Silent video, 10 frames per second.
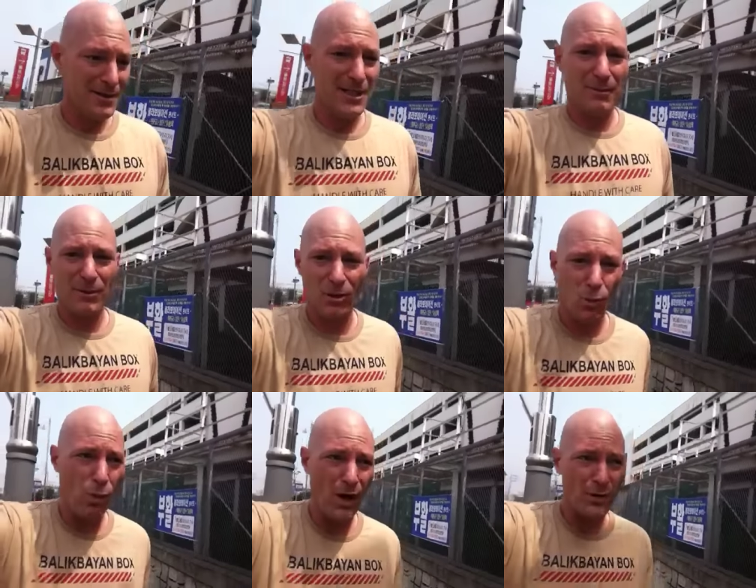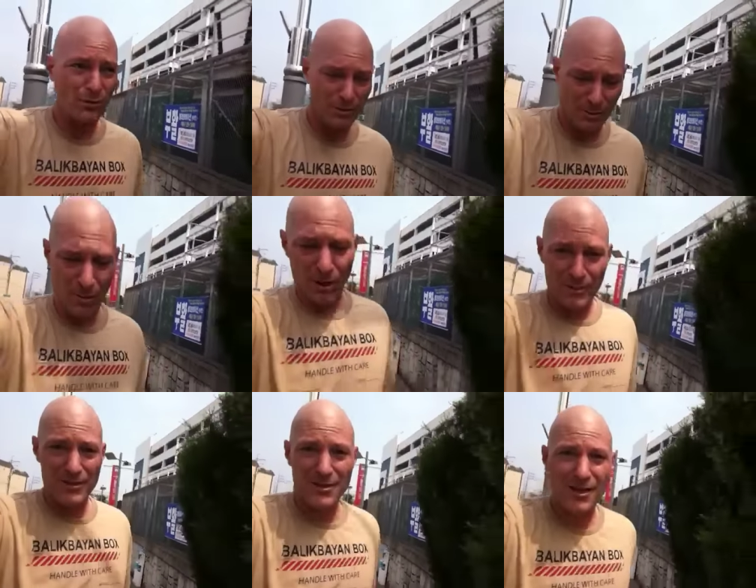Typical 1-room
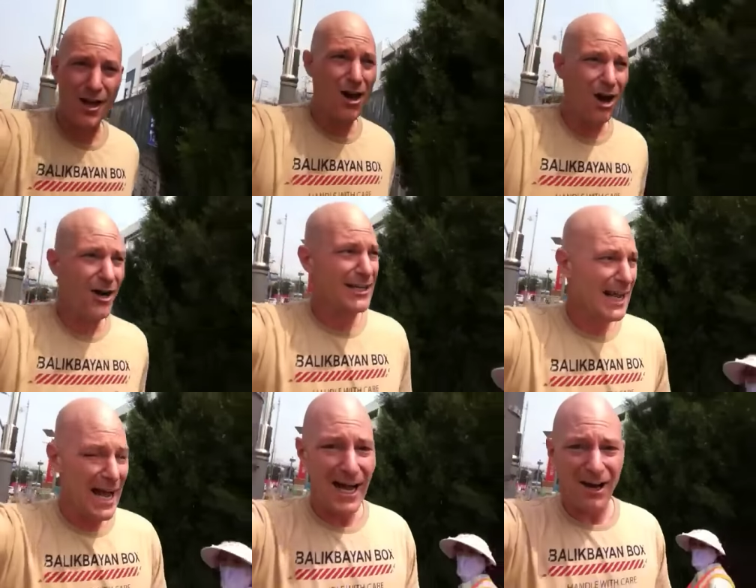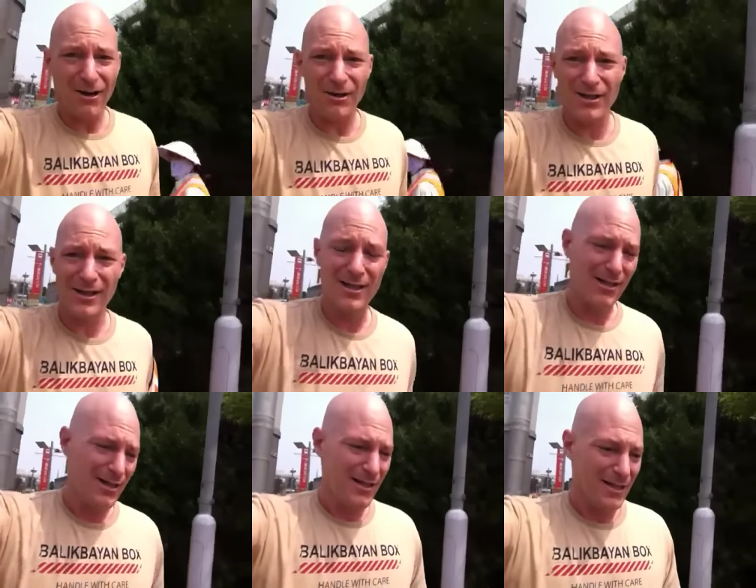apartments are now
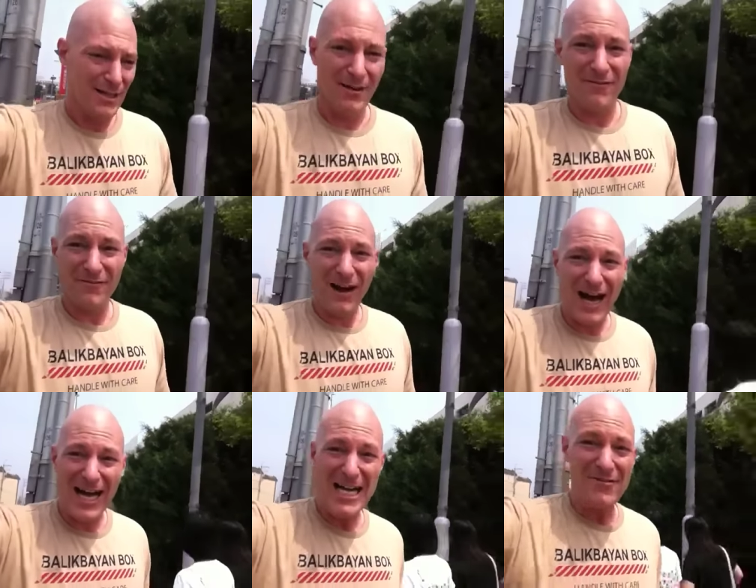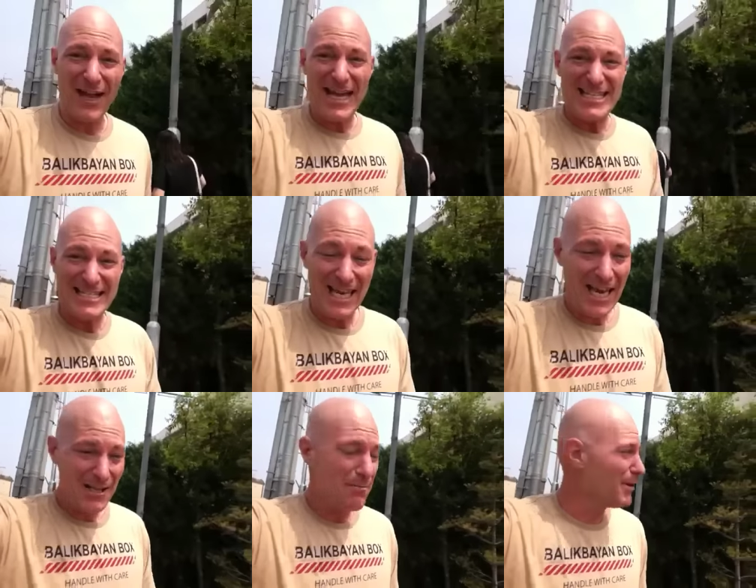5 and
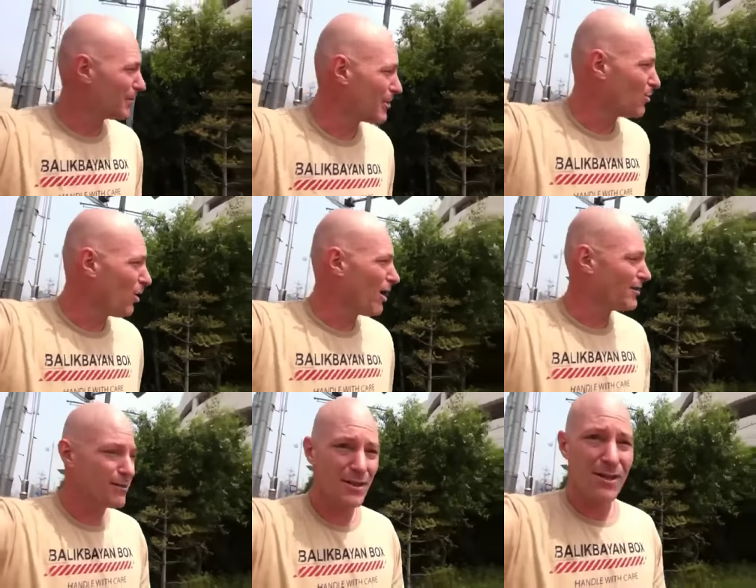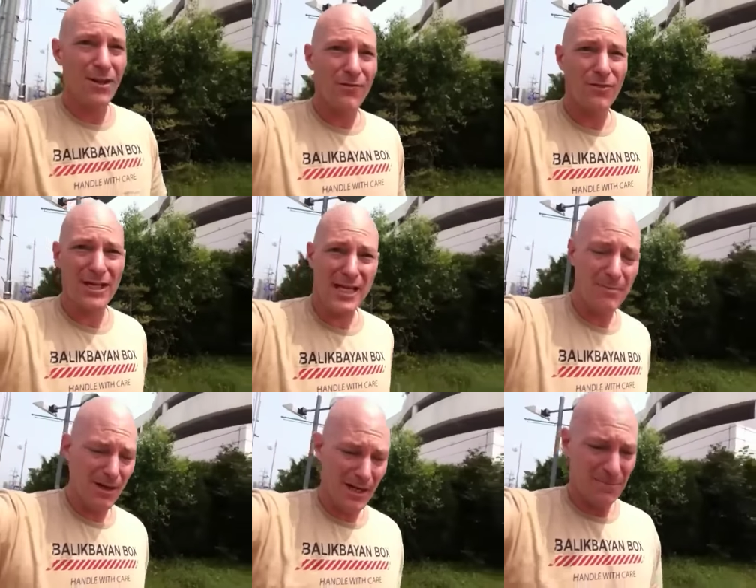10 million won for key
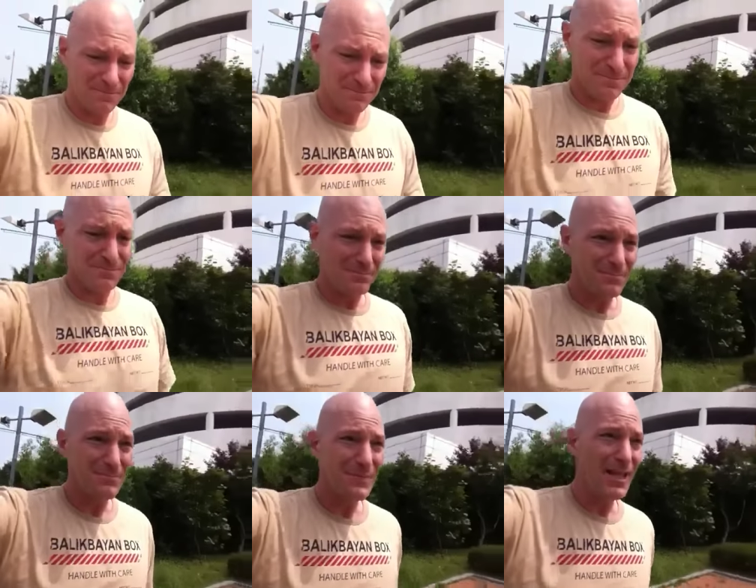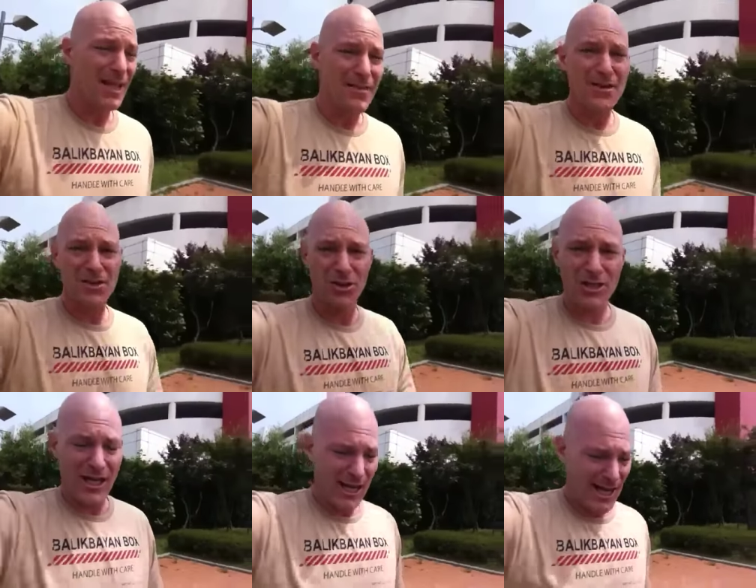money, and then you're
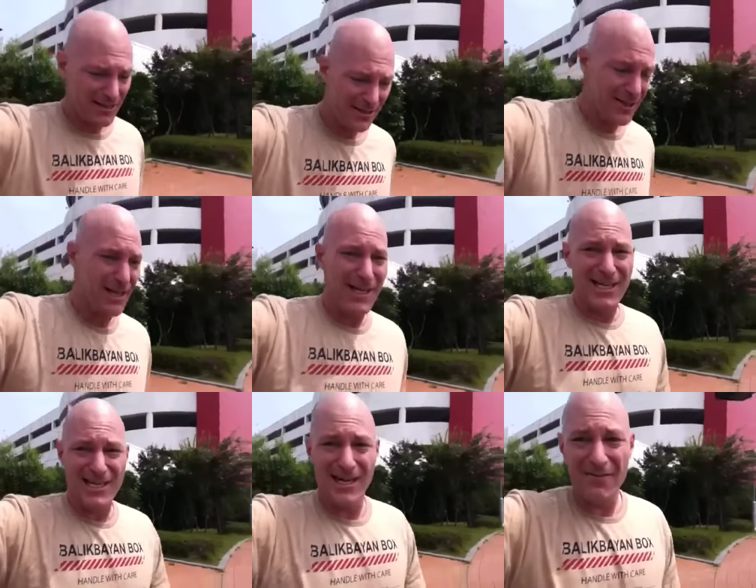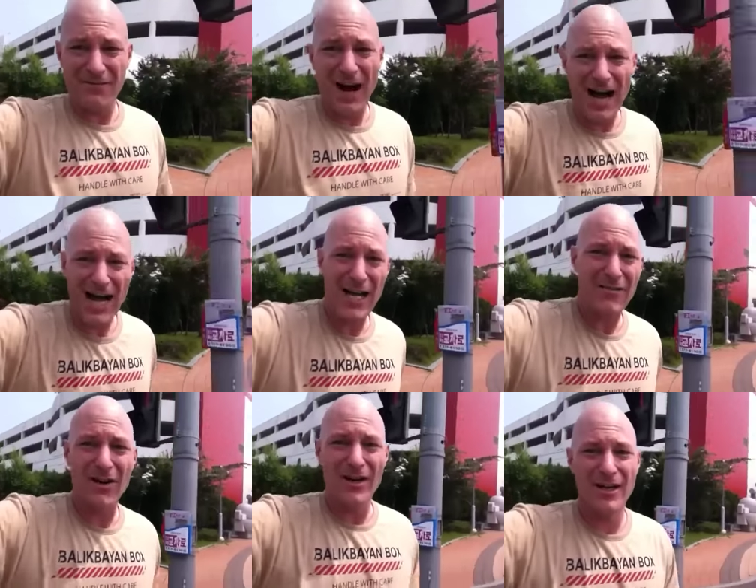looking at 500,000